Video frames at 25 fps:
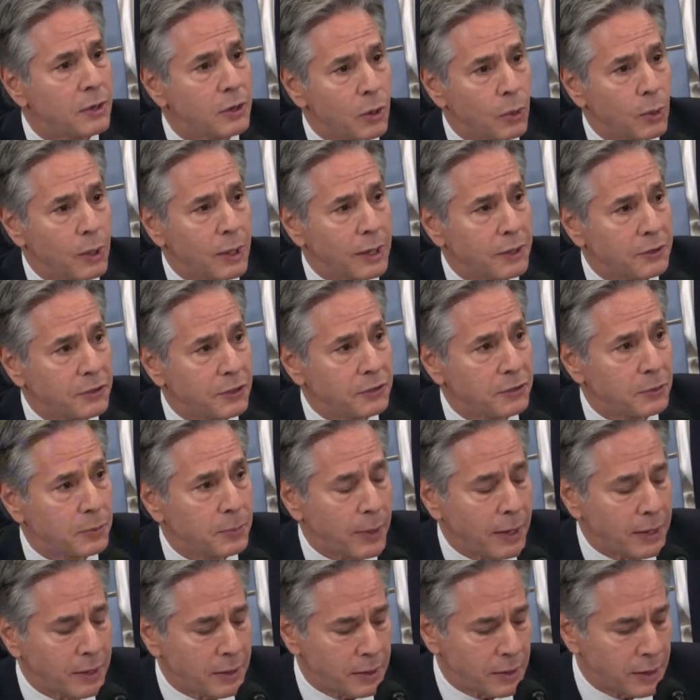No one
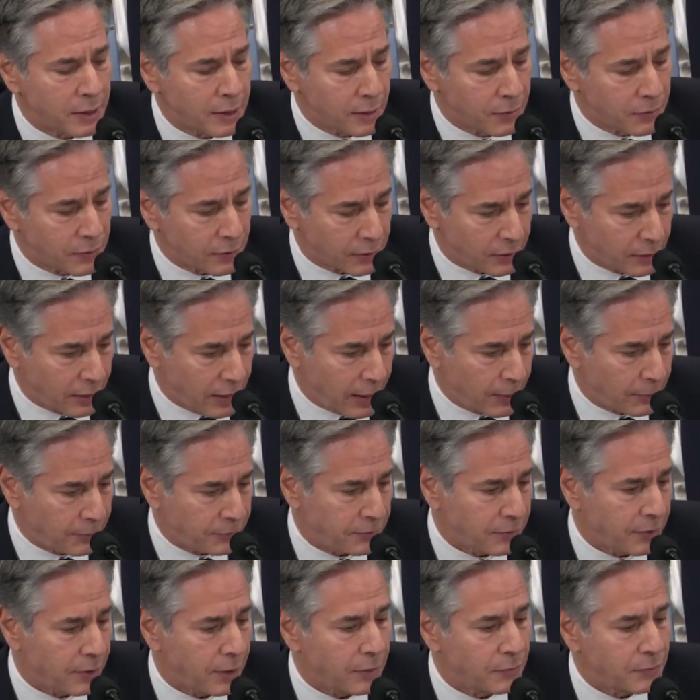anticipated the
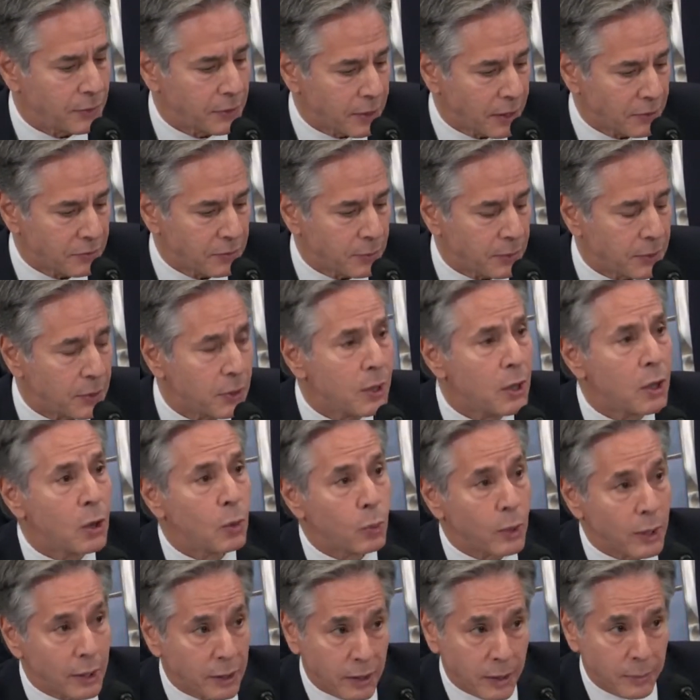collapse of the government.
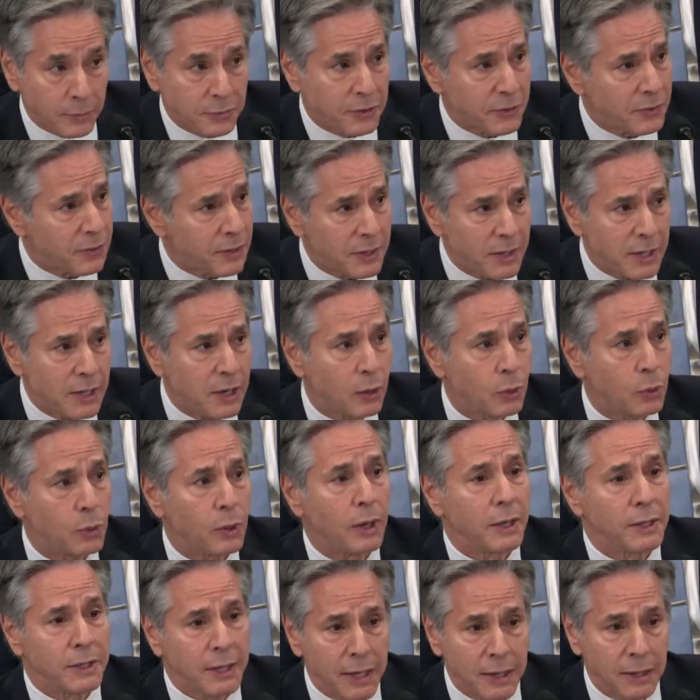When it comes to the NEO,
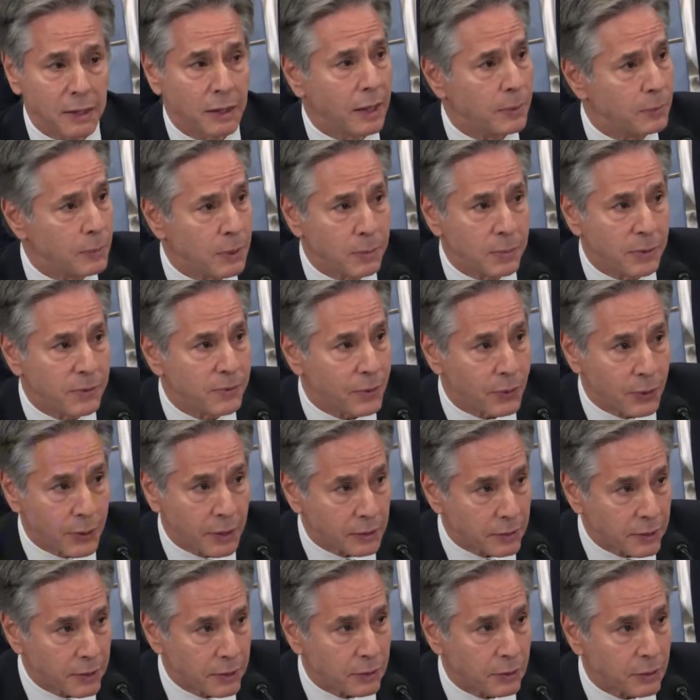again, let me be
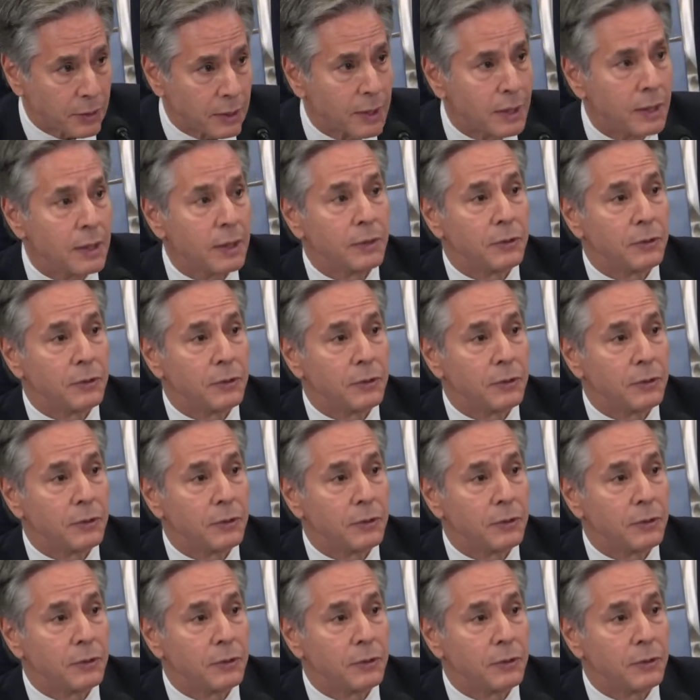very clear.